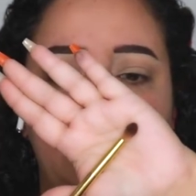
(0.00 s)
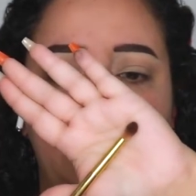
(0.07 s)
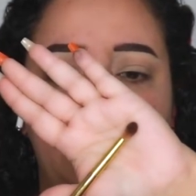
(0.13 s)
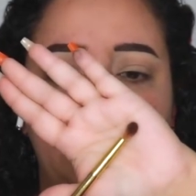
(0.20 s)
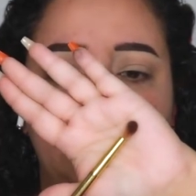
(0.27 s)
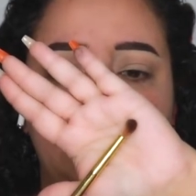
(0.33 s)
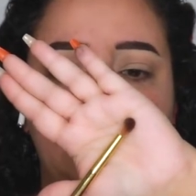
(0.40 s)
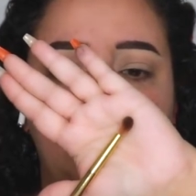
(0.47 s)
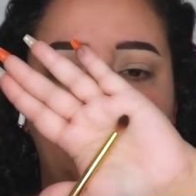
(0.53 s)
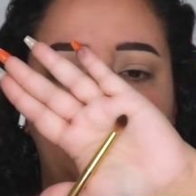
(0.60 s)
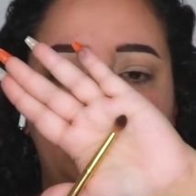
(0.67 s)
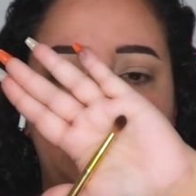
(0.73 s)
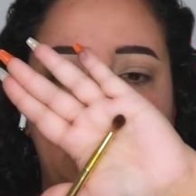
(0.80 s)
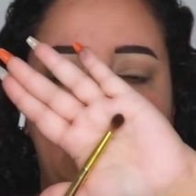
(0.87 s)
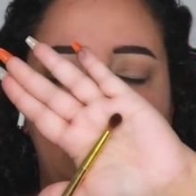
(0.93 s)
this
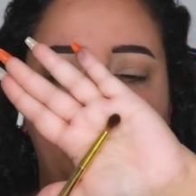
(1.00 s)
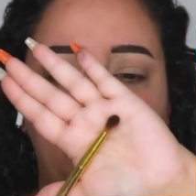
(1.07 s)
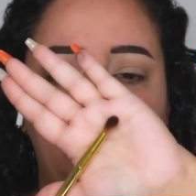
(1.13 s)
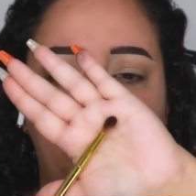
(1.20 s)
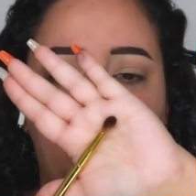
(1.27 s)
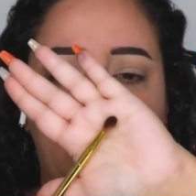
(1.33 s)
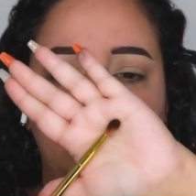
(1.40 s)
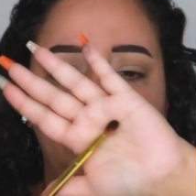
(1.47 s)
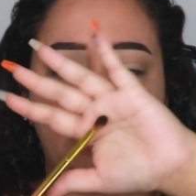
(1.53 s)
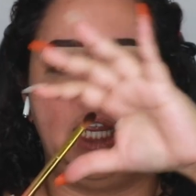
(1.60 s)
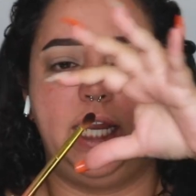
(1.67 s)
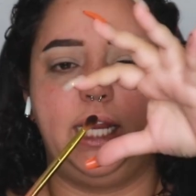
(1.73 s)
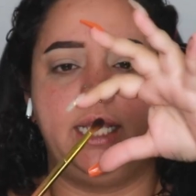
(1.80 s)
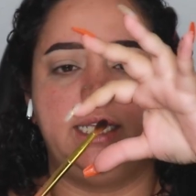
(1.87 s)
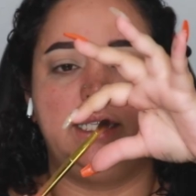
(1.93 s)
tapered brush.
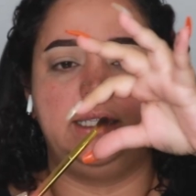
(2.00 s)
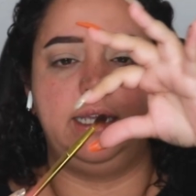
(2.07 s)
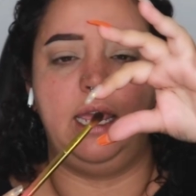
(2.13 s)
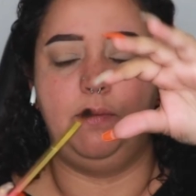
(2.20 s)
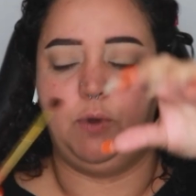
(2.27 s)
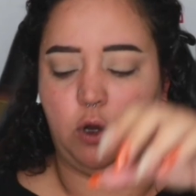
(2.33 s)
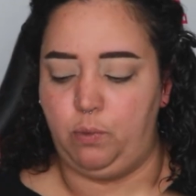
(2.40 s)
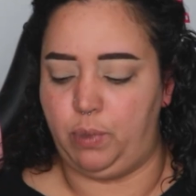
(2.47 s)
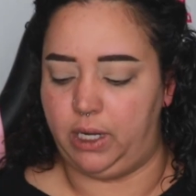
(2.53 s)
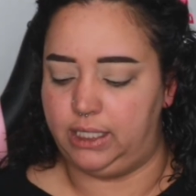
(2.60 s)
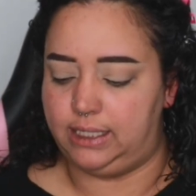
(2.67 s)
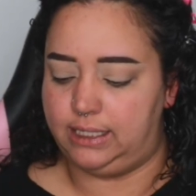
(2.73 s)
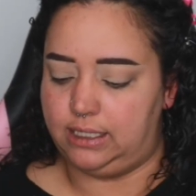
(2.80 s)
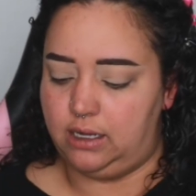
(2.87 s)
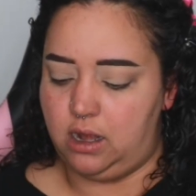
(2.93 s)
It is tapered, but
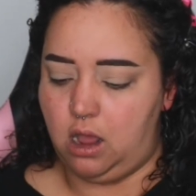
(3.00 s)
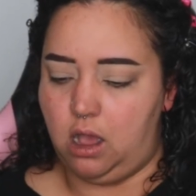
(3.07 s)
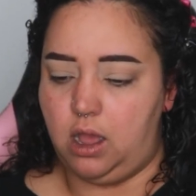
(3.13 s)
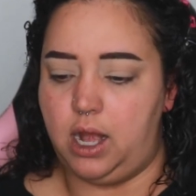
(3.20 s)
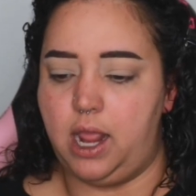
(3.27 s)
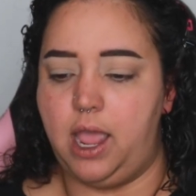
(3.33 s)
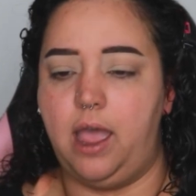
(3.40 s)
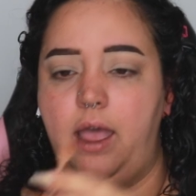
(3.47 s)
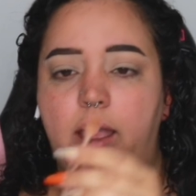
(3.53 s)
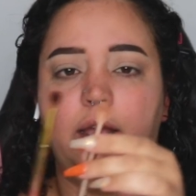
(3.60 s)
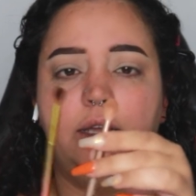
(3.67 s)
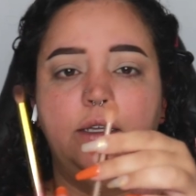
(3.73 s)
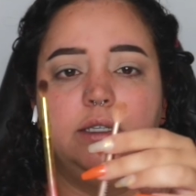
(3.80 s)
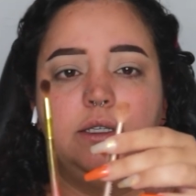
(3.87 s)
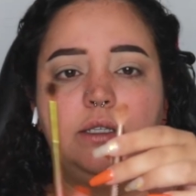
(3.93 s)
it's not
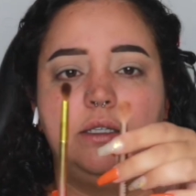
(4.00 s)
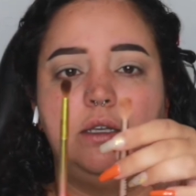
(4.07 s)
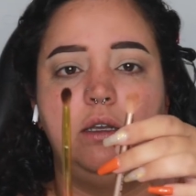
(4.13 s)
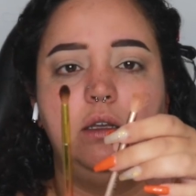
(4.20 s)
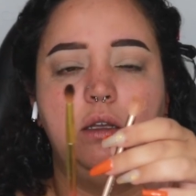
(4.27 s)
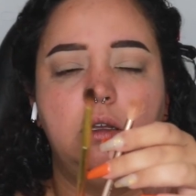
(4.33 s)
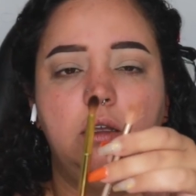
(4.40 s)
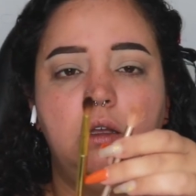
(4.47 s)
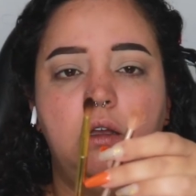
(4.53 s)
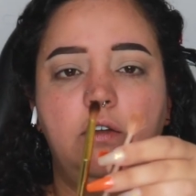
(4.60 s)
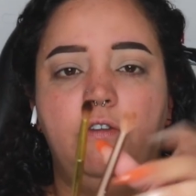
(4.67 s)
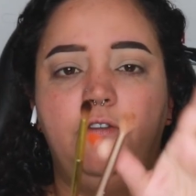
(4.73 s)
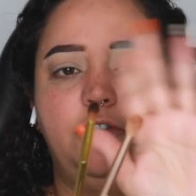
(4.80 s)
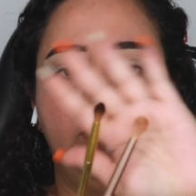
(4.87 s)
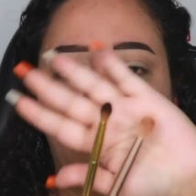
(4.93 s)
as
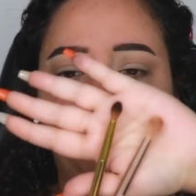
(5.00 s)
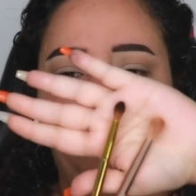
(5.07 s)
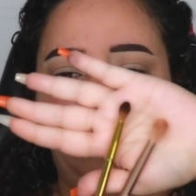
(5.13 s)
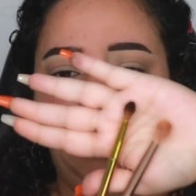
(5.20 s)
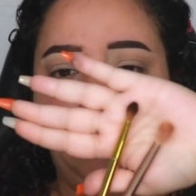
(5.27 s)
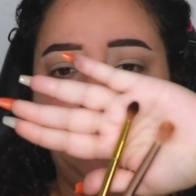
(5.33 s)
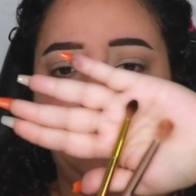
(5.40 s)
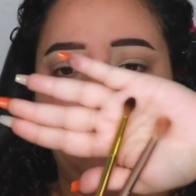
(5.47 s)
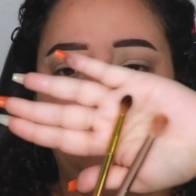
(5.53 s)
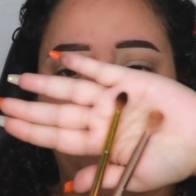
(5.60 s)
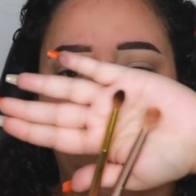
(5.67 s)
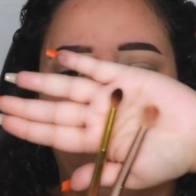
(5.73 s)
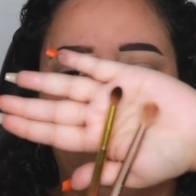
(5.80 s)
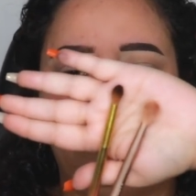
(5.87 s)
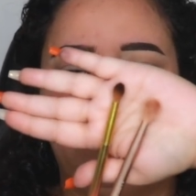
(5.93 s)
fluffy, if you